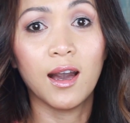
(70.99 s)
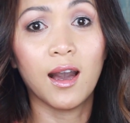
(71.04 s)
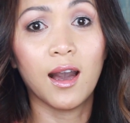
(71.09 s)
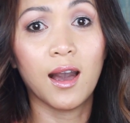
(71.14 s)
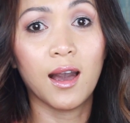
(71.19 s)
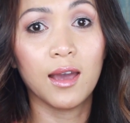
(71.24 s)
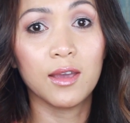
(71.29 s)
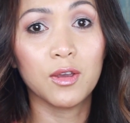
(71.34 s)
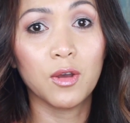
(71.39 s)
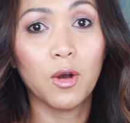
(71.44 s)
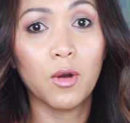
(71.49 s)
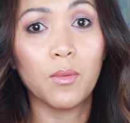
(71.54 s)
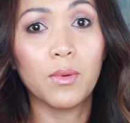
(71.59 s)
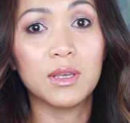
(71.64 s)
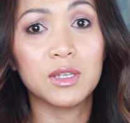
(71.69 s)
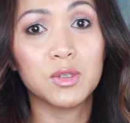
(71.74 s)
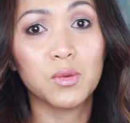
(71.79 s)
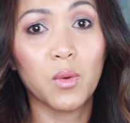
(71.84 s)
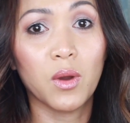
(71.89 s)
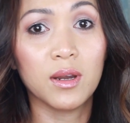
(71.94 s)
I
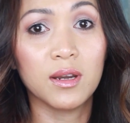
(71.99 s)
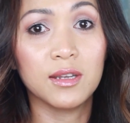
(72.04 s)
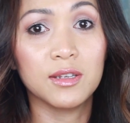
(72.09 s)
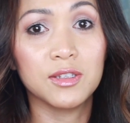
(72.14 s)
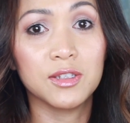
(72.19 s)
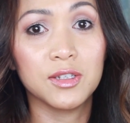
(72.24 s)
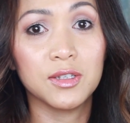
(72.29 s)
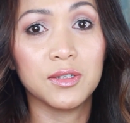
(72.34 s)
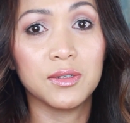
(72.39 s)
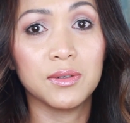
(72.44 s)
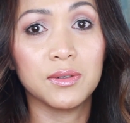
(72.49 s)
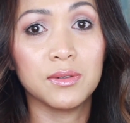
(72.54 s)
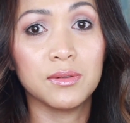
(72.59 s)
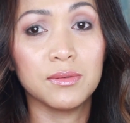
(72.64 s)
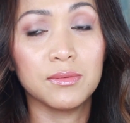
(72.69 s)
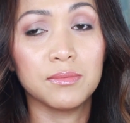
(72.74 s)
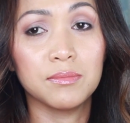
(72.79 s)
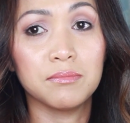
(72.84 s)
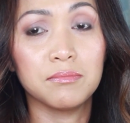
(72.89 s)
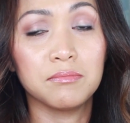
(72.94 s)
always wanted to,
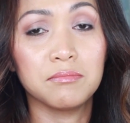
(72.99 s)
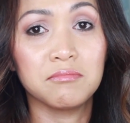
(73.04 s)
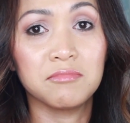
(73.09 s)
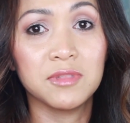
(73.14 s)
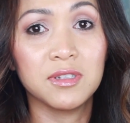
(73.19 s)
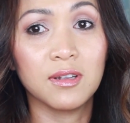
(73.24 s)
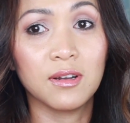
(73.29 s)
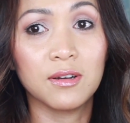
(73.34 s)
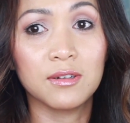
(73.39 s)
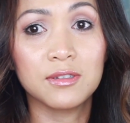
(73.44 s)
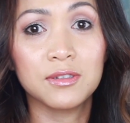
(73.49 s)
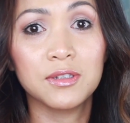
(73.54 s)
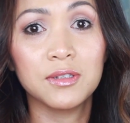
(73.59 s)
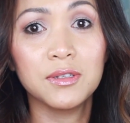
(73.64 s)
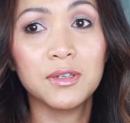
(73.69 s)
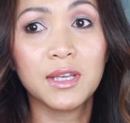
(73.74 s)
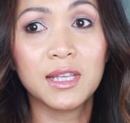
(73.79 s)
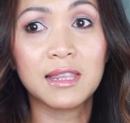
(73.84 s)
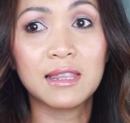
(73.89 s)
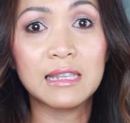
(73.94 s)
you know, to
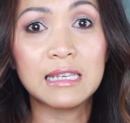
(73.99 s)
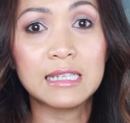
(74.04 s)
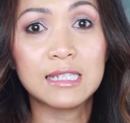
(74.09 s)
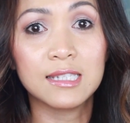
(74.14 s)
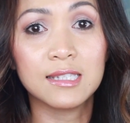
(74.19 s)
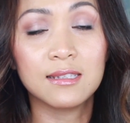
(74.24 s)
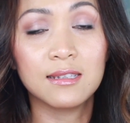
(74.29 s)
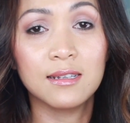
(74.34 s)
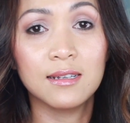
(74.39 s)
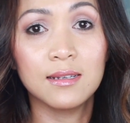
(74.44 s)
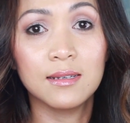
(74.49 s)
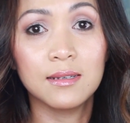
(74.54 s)
look at least